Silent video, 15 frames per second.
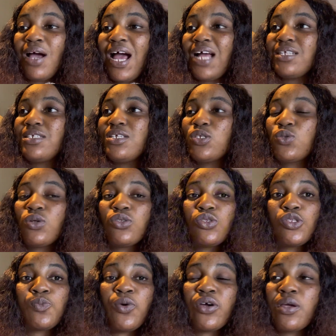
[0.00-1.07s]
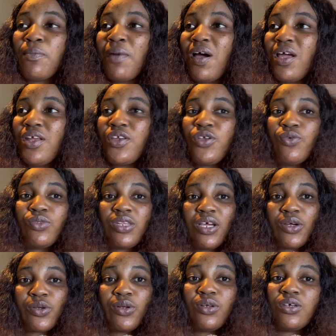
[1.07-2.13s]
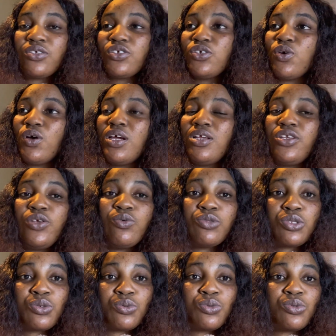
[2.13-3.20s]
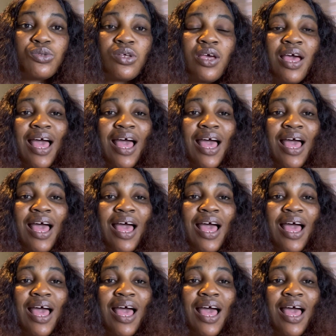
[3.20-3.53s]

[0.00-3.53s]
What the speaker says: and this one spoke about a new technology or a new tools,